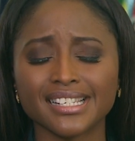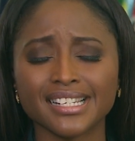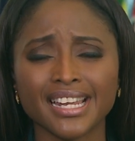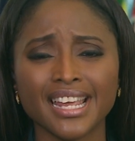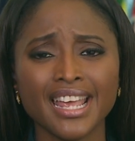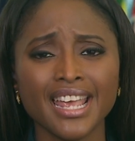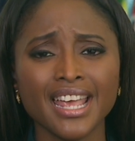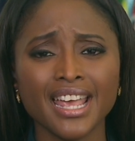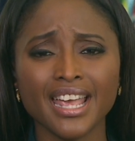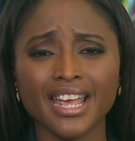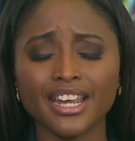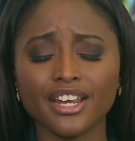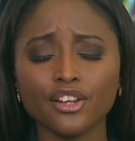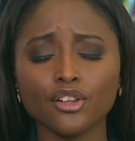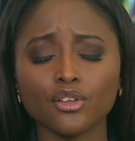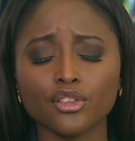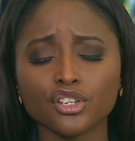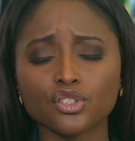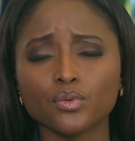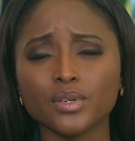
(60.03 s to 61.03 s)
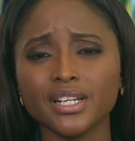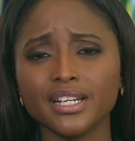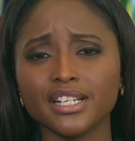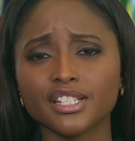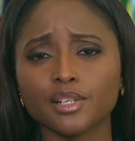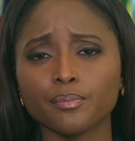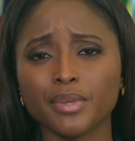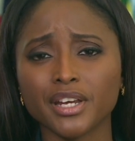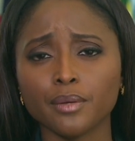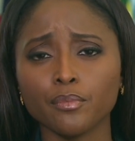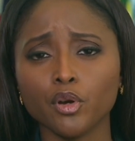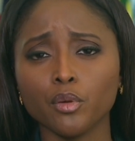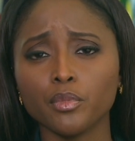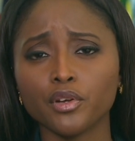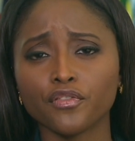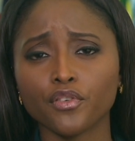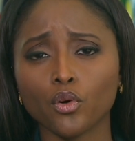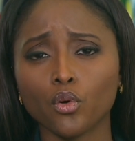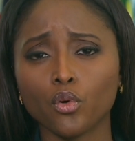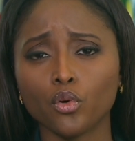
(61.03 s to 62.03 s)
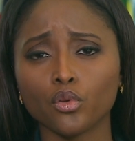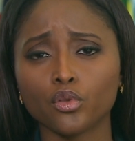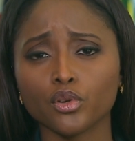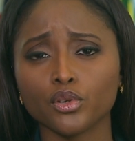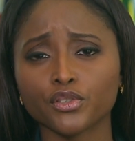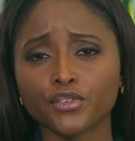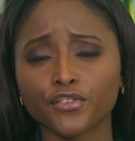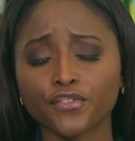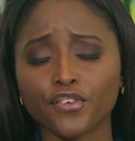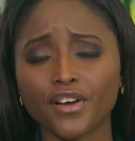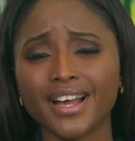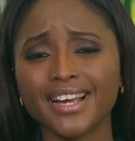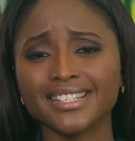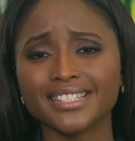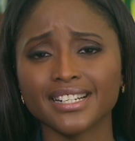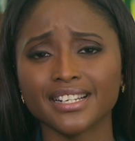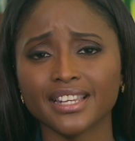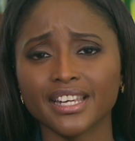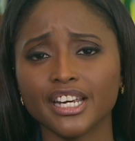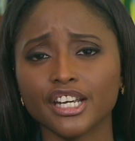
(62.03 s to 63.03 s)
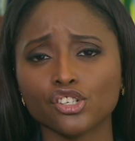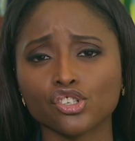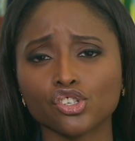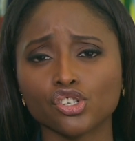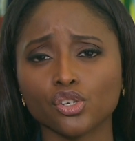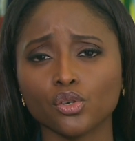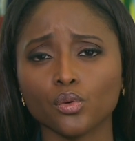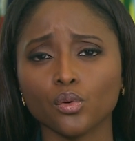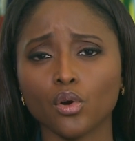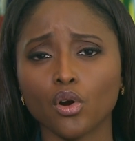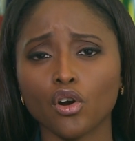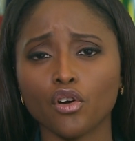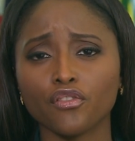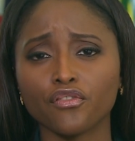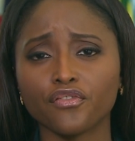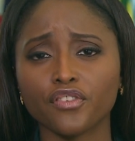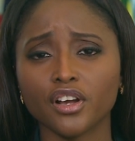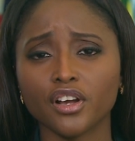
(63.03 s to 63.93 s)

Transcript: And, you know, this really is a big moment for all those fighting the issue of